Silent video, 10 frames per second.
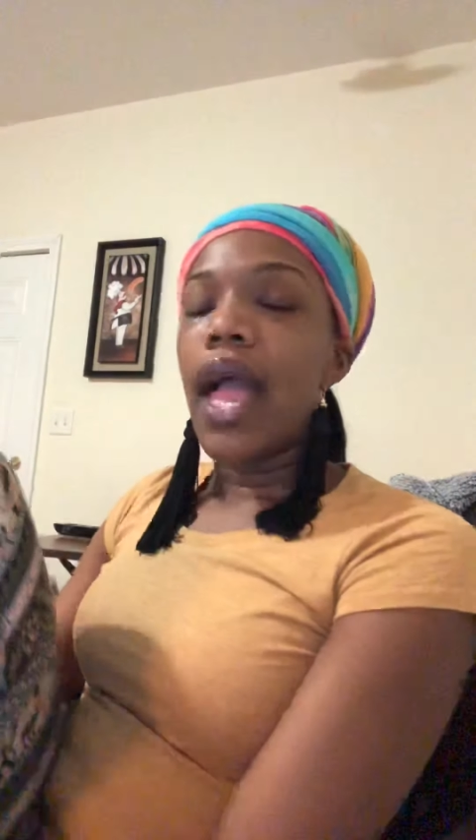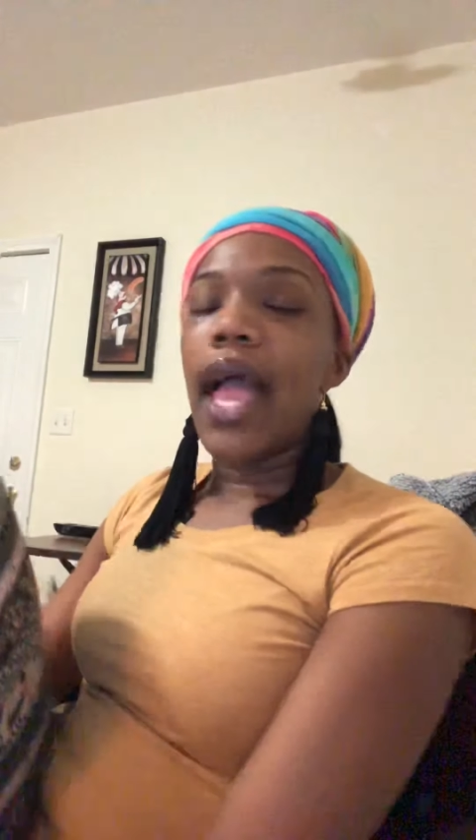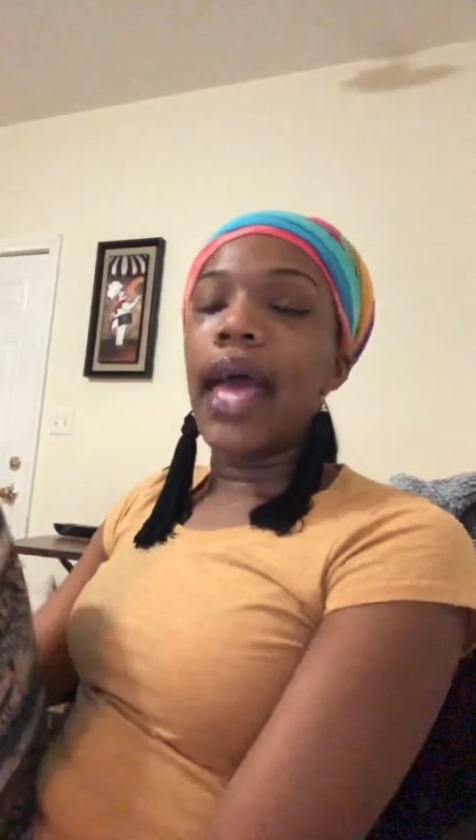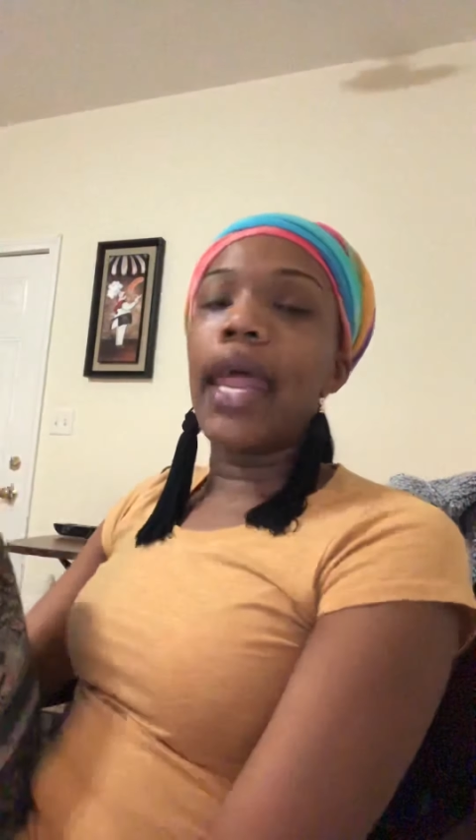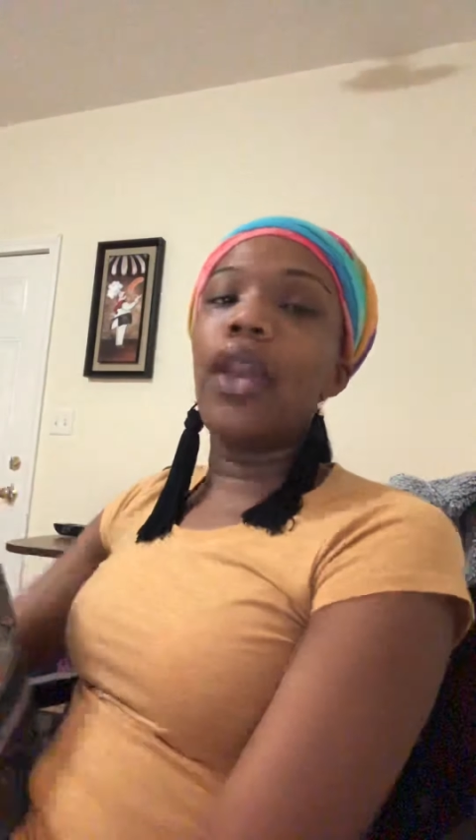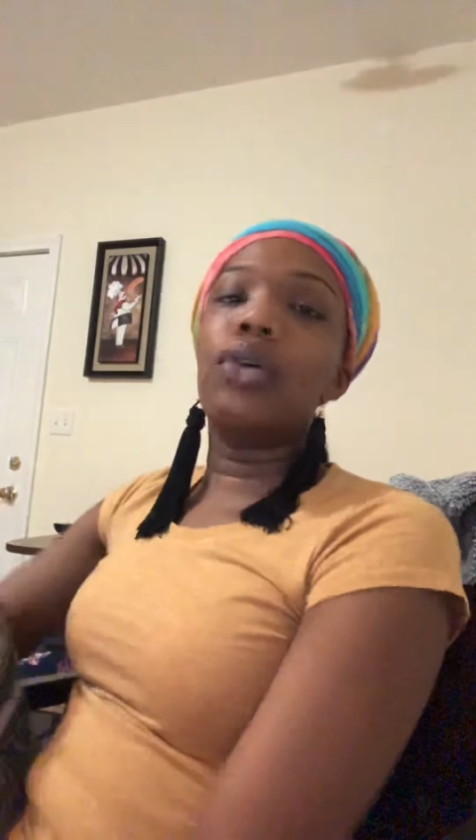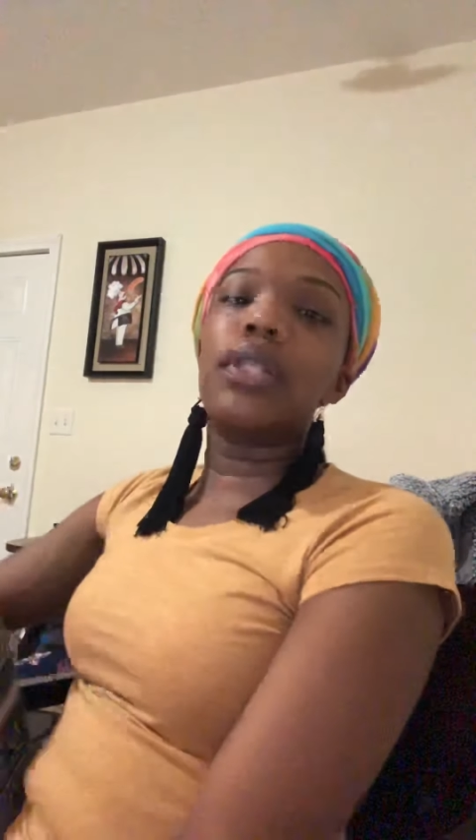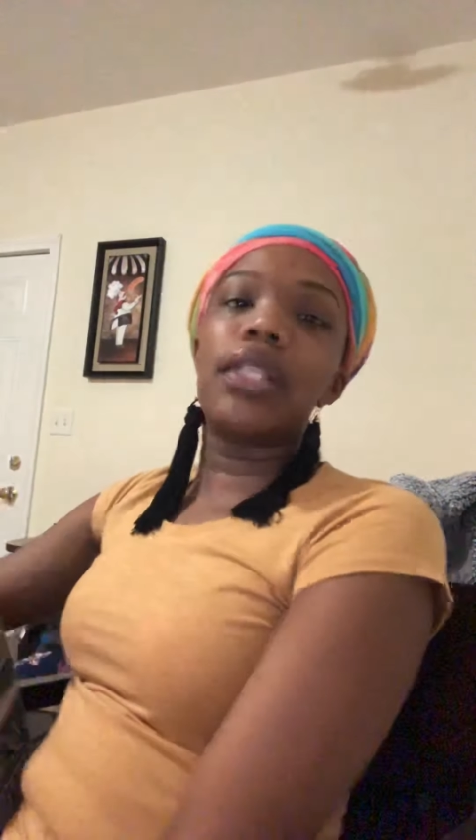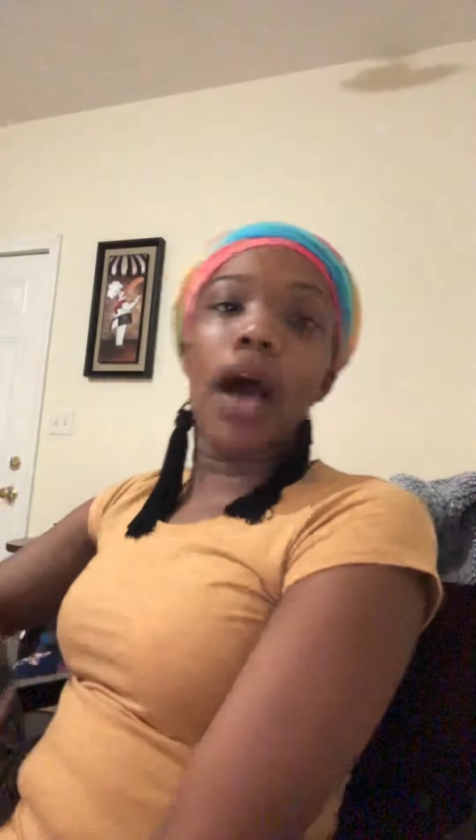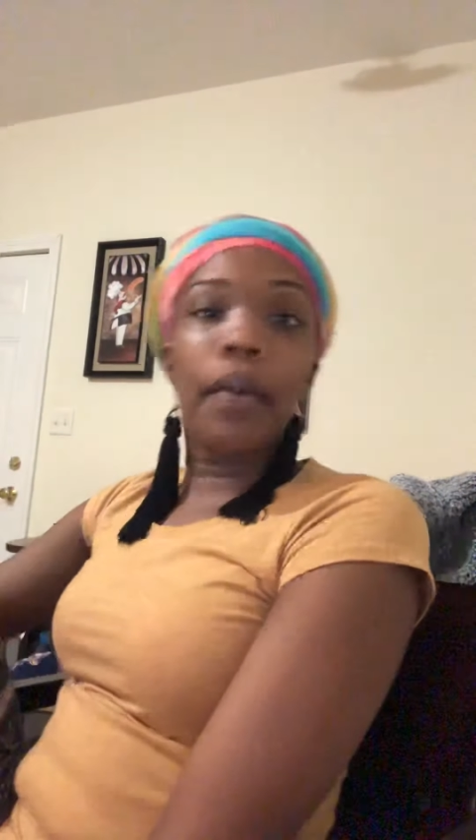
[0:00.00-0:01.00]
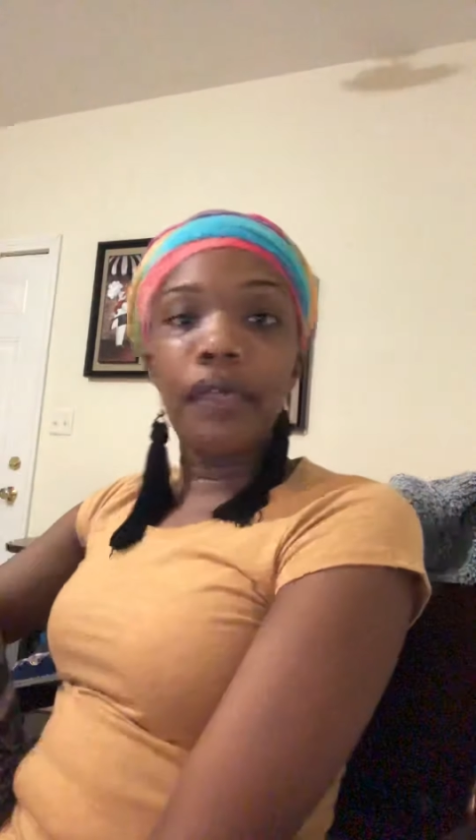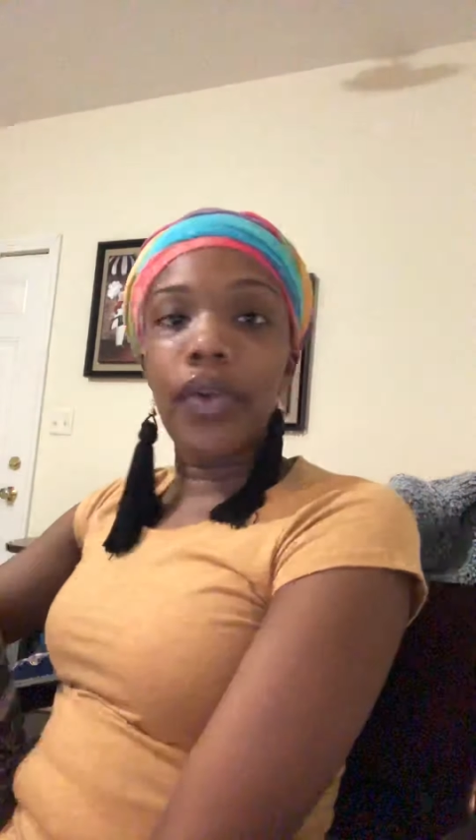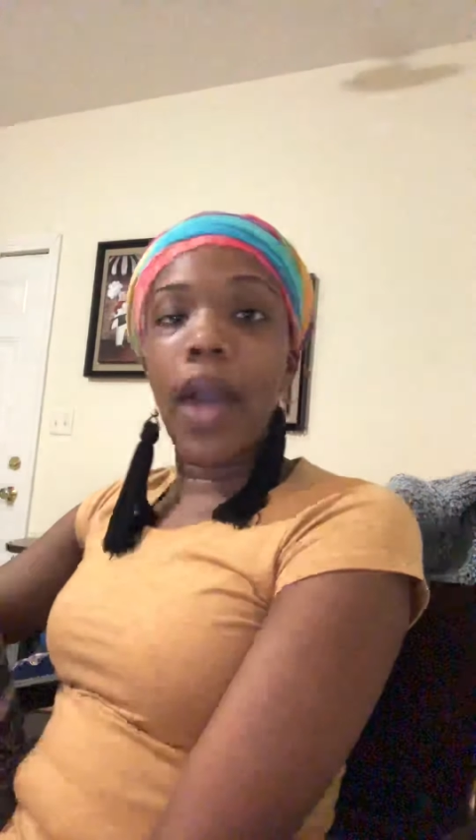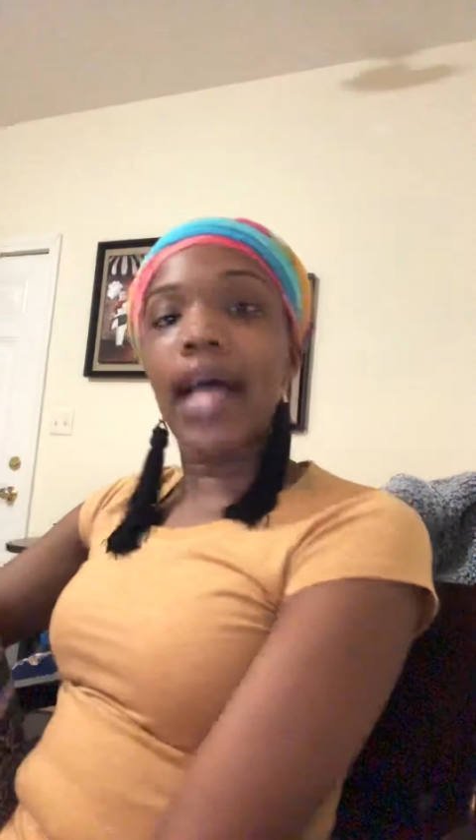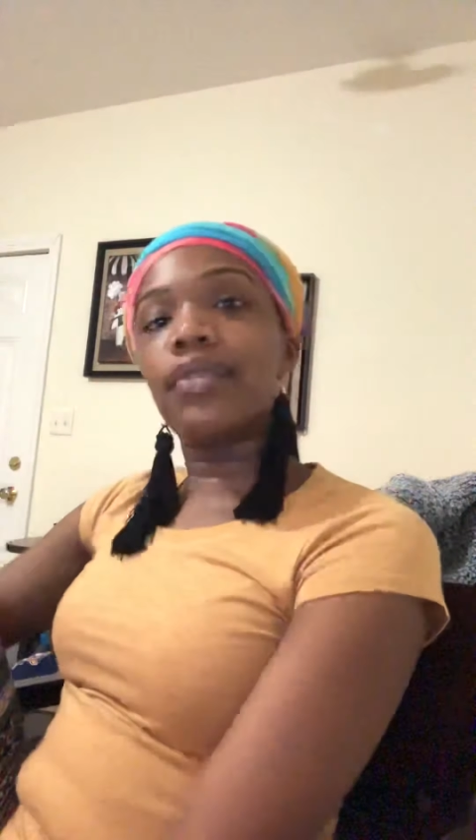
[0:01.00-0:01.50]
And I know some of
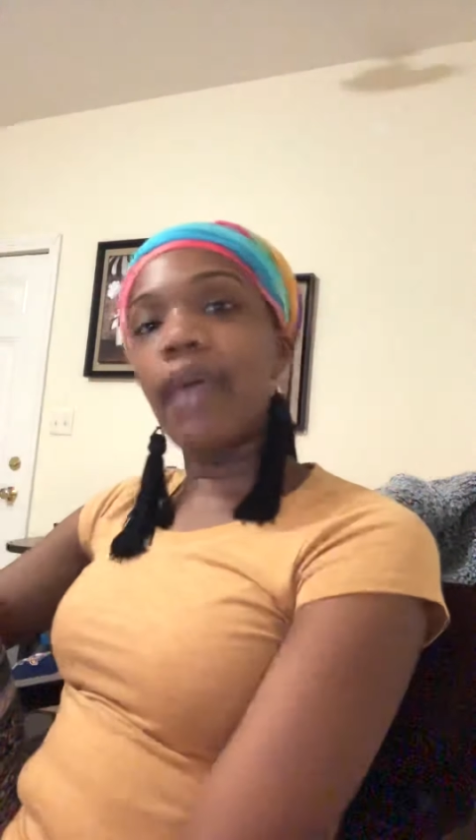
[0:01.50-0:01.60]
you as